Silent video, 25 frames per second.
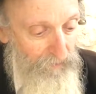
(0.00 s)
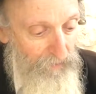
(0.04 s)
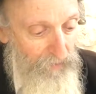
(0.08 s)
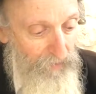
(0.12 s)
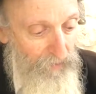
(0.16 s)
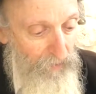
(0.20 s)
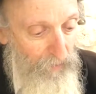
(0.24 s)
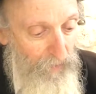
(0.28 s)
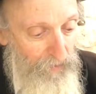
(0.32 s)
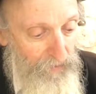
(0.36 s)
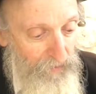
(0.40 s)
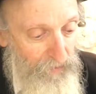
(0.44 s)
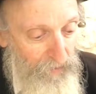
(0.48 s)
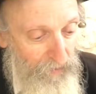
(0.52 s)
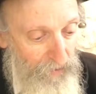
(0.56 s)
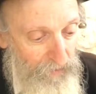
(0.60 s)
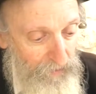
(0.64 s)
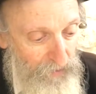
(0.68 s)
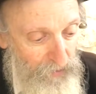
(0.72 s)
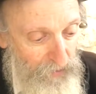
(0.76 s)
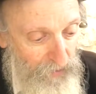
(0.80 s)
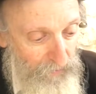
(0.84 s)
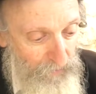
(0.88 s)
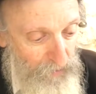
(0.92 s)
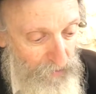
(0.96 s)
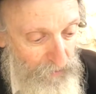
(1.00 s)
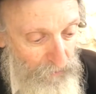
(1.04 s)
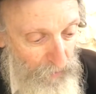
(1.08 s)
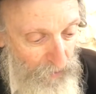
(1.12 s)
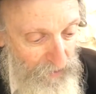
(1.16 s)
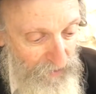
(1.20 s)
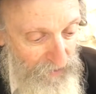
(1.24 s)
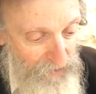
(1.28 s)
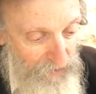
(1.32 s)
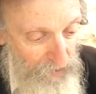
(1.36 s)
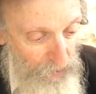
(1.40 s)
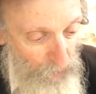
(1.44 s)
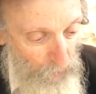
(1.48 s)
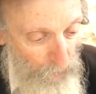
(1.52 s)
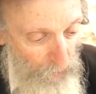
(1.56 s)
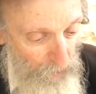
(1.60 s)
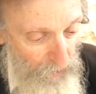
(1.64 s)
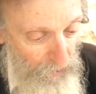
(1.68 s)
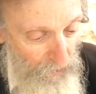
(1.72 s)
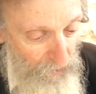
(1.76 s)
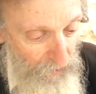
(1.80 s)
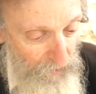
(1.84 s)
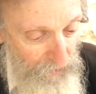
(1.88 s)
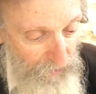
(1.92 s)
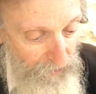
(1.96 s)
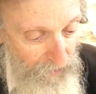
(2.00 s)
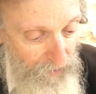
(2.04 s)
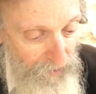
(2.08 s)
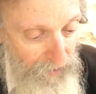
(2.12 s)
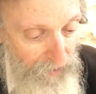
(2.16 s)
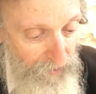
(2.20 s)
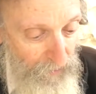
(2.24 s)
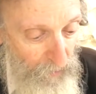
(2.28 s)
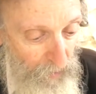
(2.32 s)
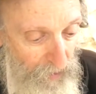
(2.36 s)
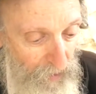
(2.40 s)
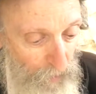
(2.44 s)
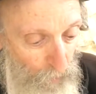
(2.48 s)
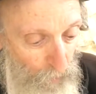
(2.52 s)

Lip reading: on Hashem's presence in the world, you